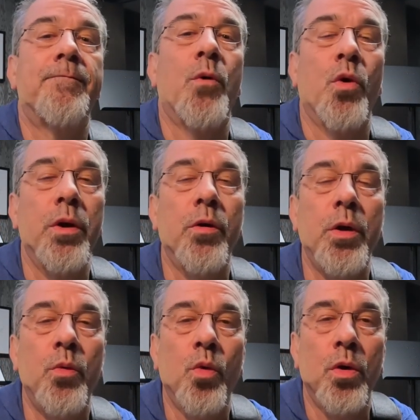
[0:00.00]

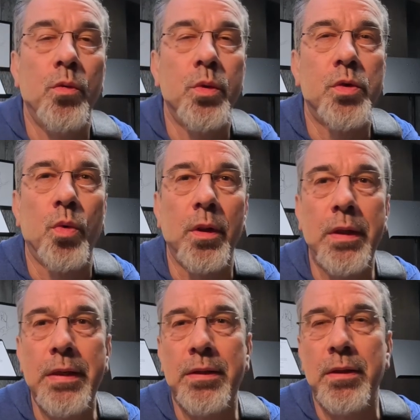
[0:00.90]
Ordinary World was
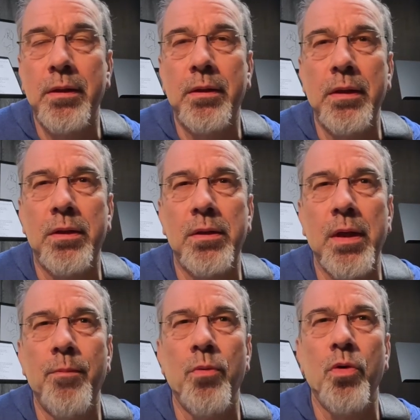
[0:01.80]
released in
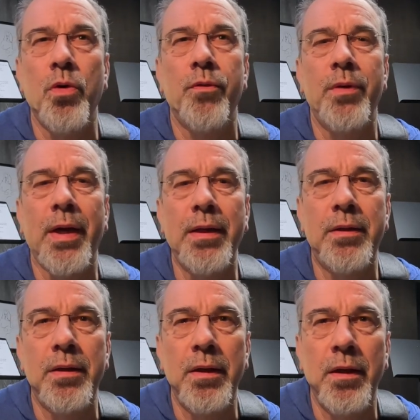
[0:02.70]
December of
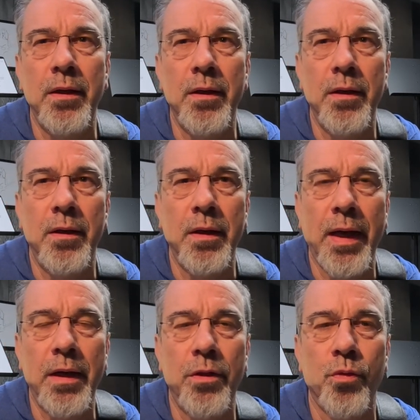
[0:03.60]

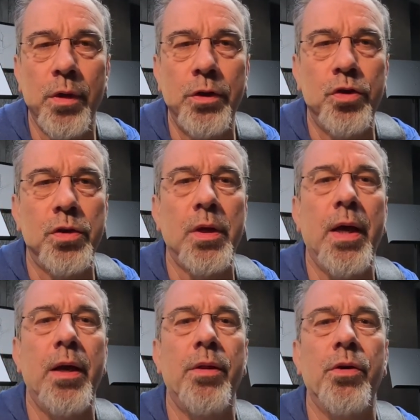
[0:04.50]
1993, just
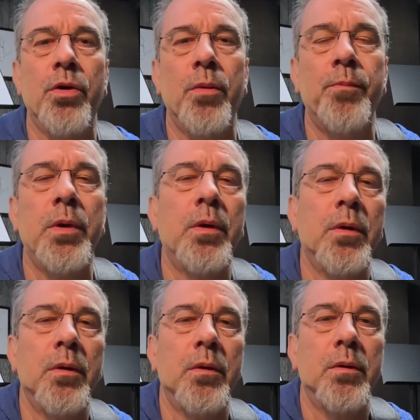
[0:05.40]
ahead of their
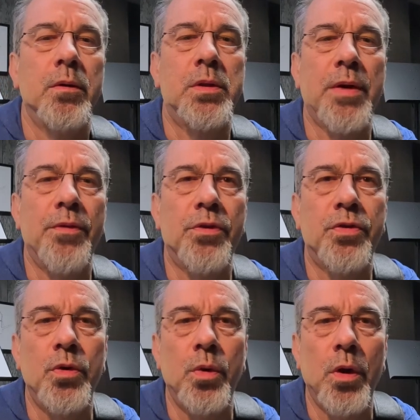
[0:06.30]
seventh
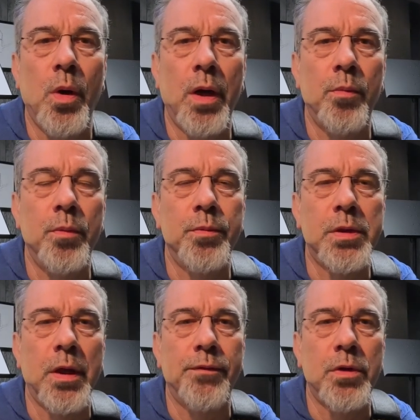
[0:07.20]
studio album,
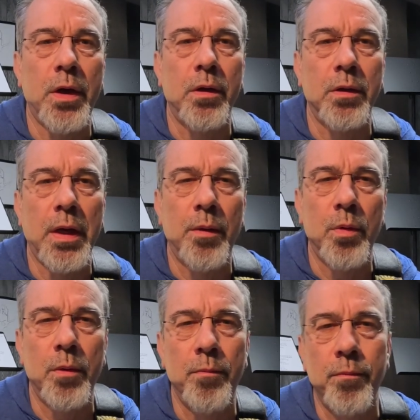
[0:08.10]
self-titled
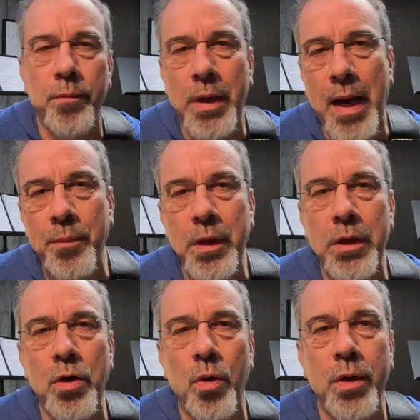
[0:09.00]
album, commonly
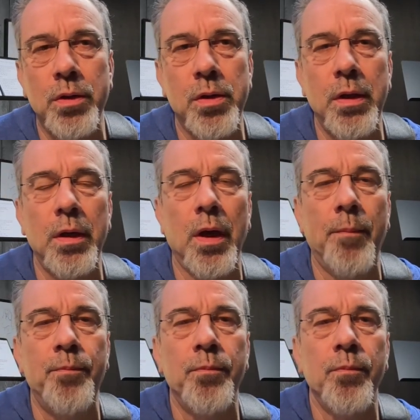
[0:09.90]
known as
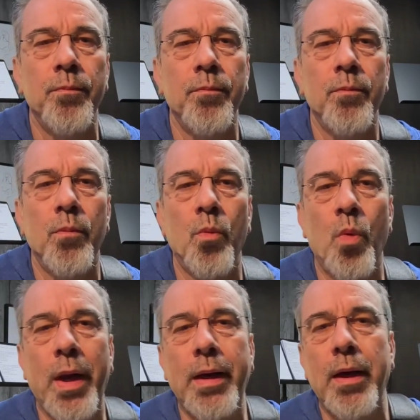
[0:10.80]
the
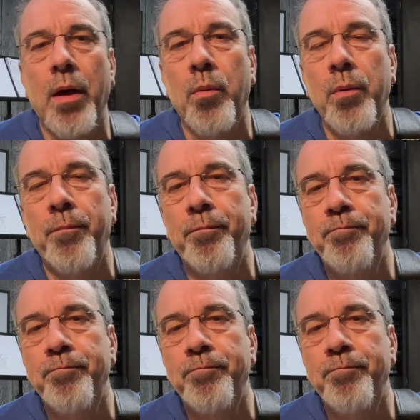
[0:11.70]
Wedding album.